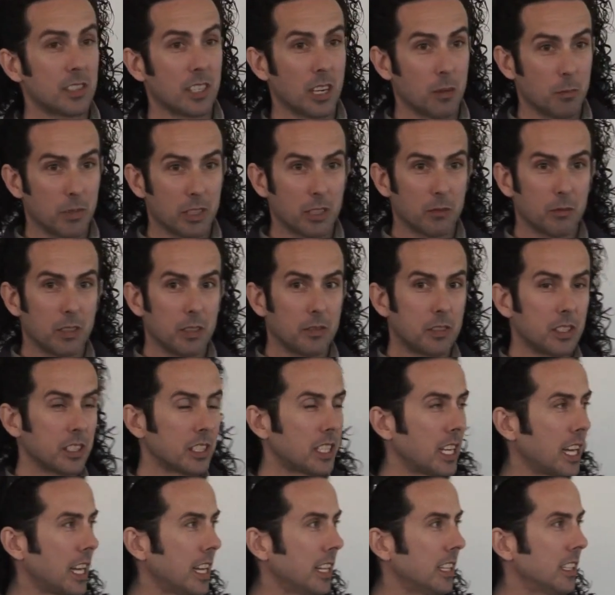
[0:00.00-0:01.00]
summer that we've
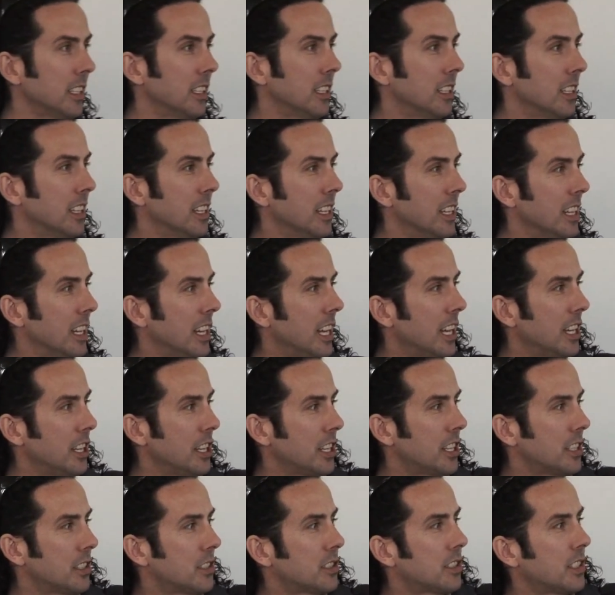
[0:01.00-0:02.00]
just had, and
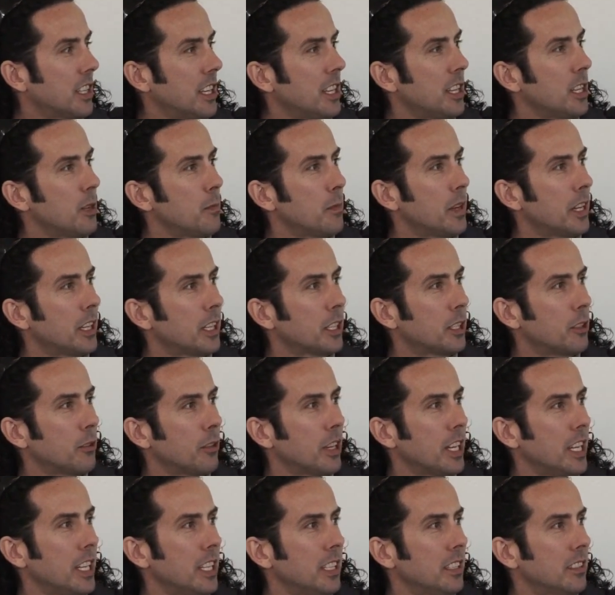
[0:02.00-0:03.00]
you can see the amount of
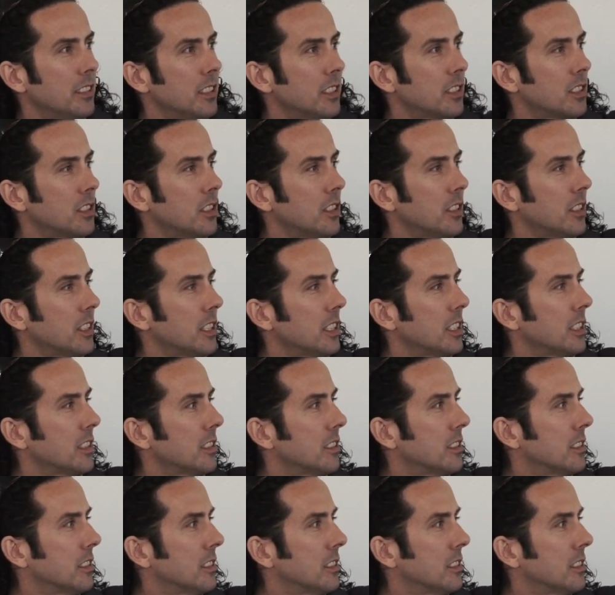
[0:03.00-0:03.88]
green that's on the